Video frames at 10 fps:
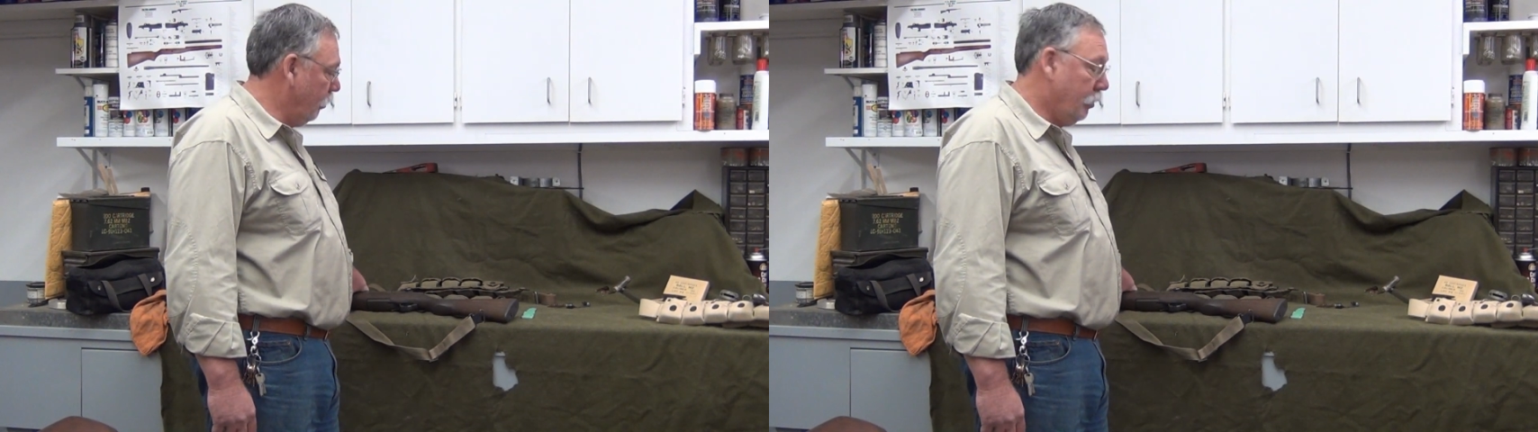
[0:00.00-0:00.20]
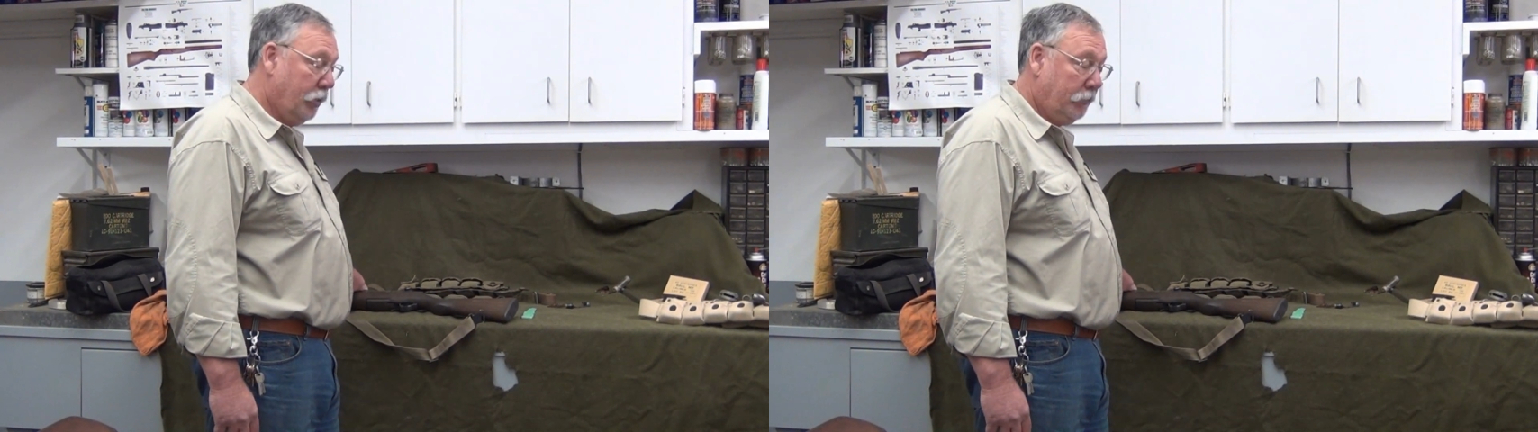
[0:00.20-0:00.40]

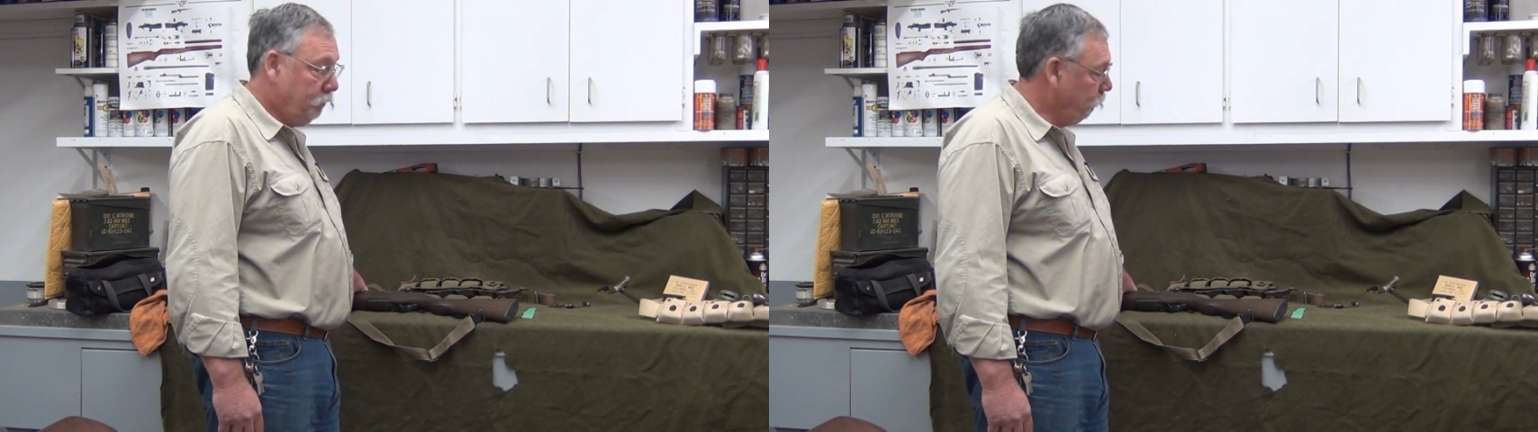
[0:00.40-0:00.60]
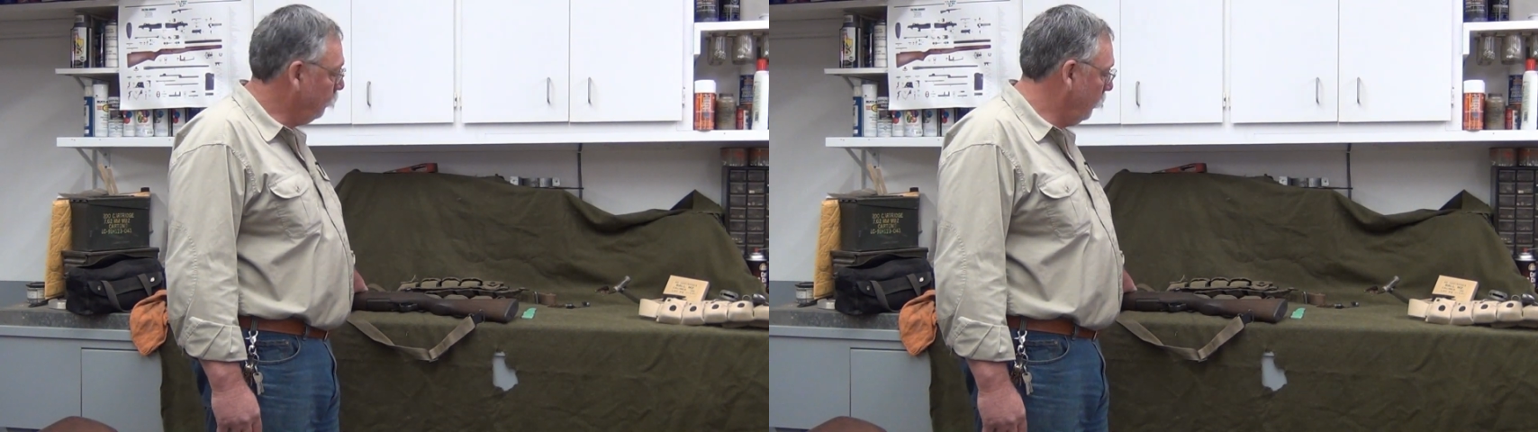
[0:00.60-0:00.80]
go
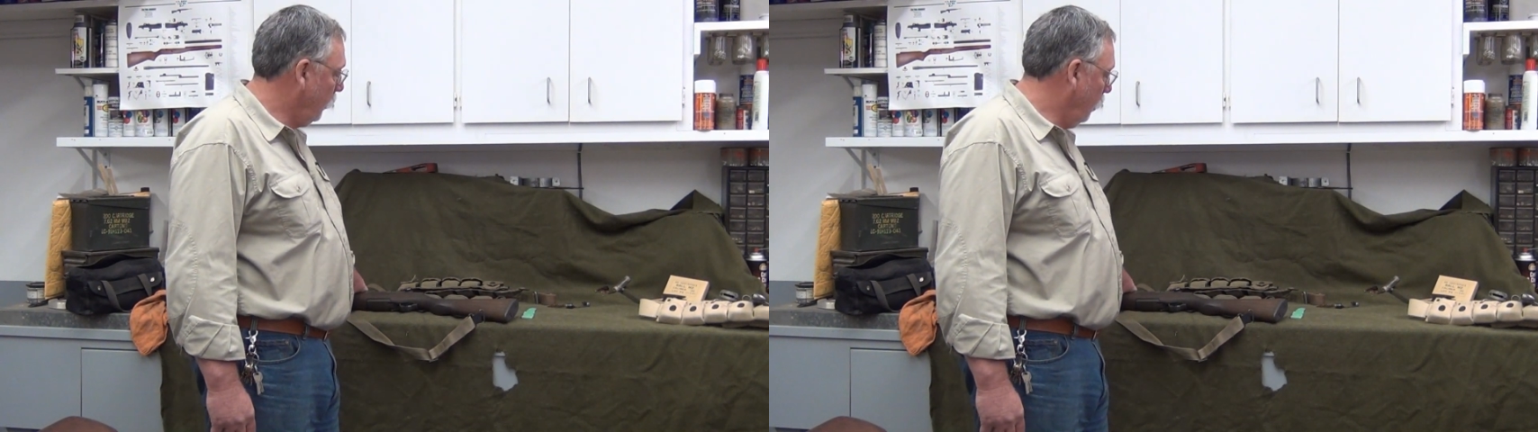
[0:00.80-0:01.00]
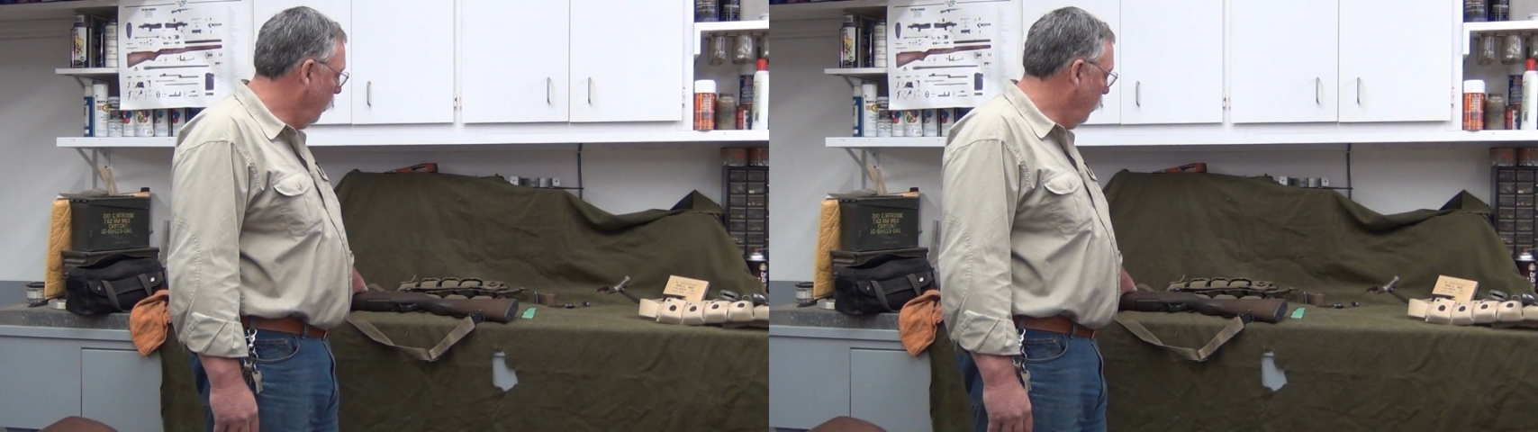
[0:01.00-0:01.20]

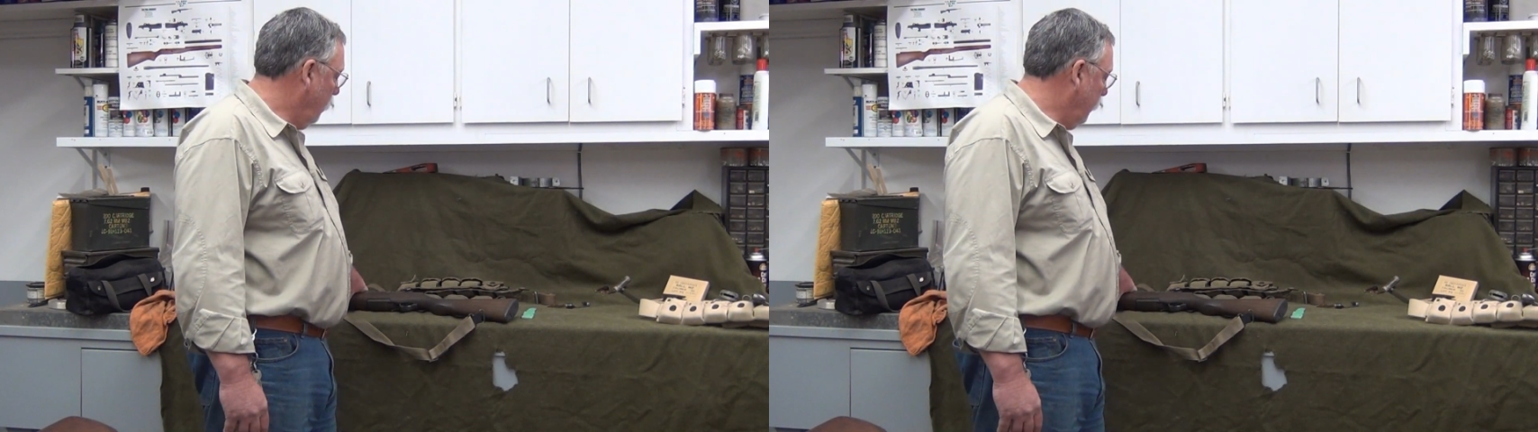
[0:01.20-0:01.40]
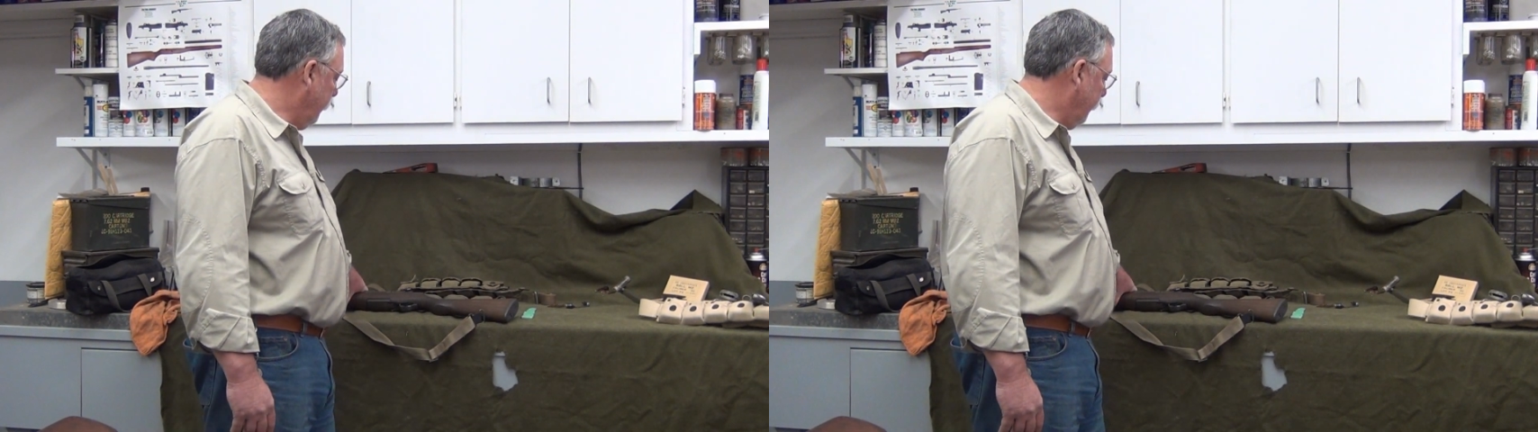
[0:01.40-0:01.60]

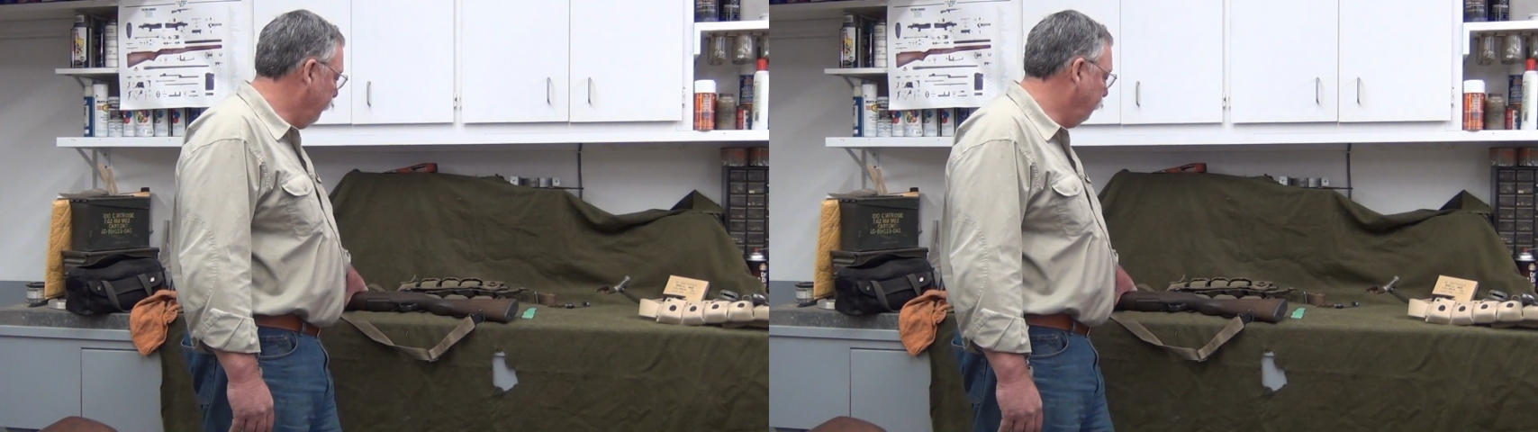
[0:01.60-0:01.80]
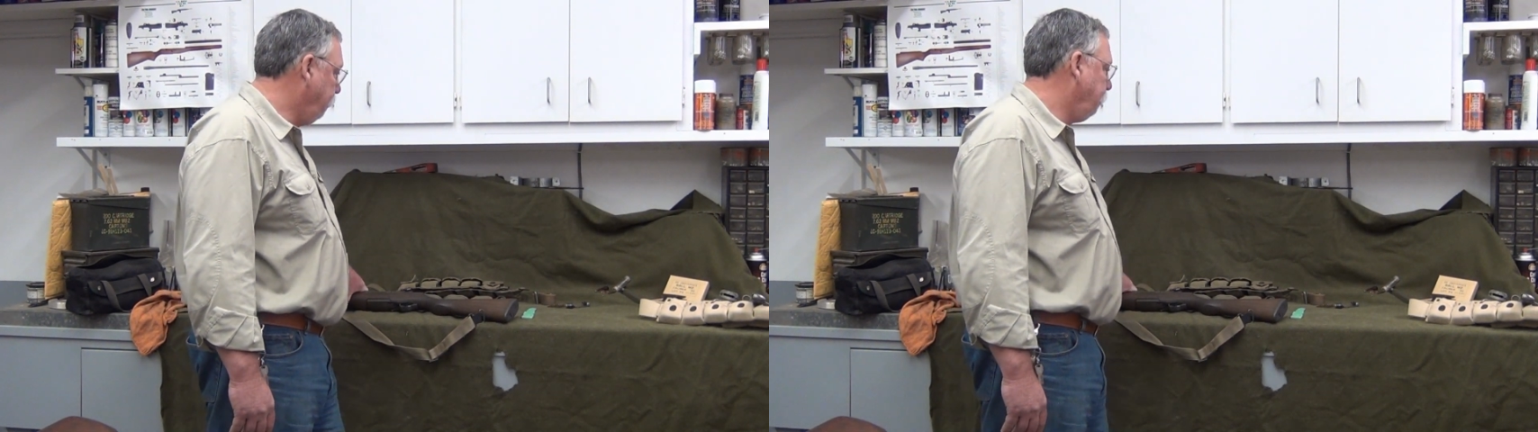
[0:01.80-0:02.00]
on.